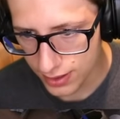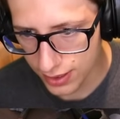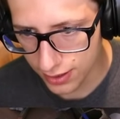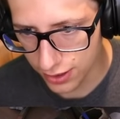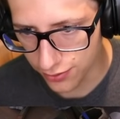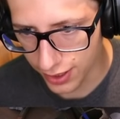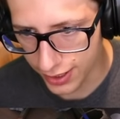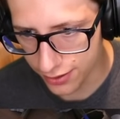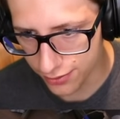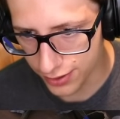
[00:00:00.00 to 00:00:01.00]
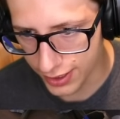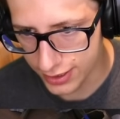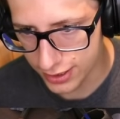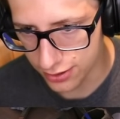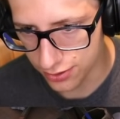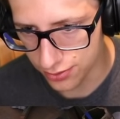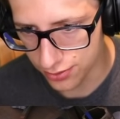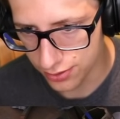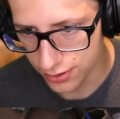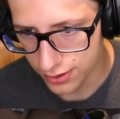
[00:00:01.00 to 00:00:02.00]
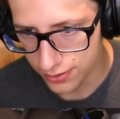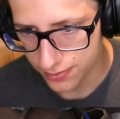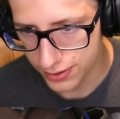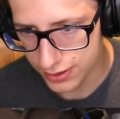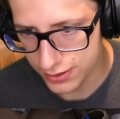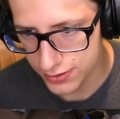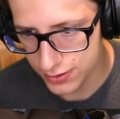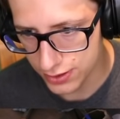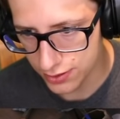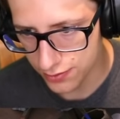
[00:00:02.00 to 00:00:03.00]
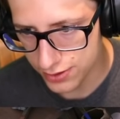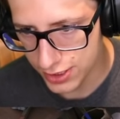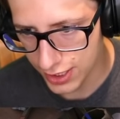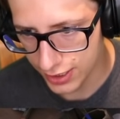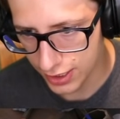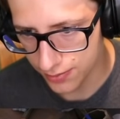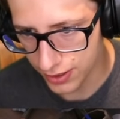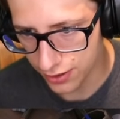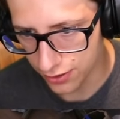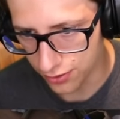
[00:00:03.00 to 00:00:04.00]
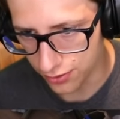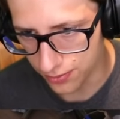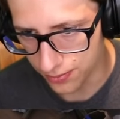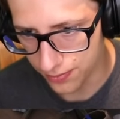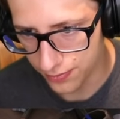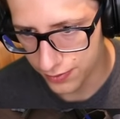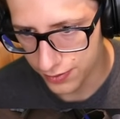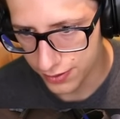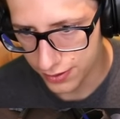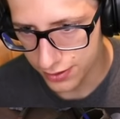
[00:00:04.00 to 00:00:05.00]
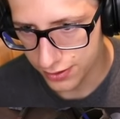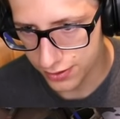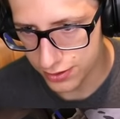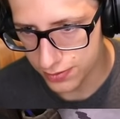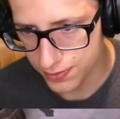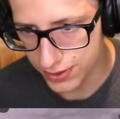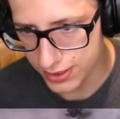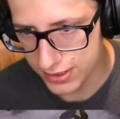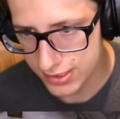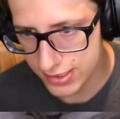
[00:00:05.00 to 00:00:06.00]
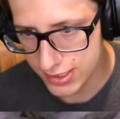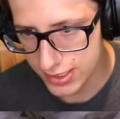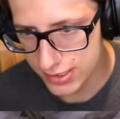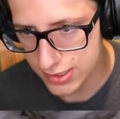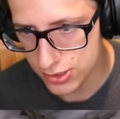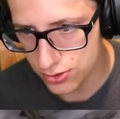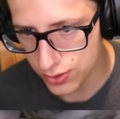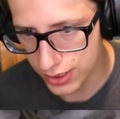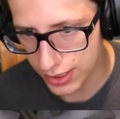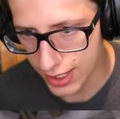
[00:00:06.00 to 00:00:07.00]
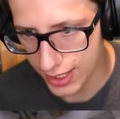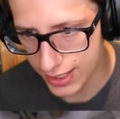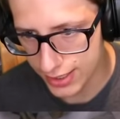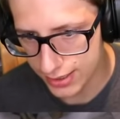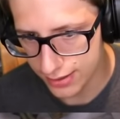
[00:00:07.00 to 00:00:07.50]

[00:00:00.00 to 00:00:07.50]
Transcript: Hello, I don't like you. Because you're attacking my home. Could you please cease doing that?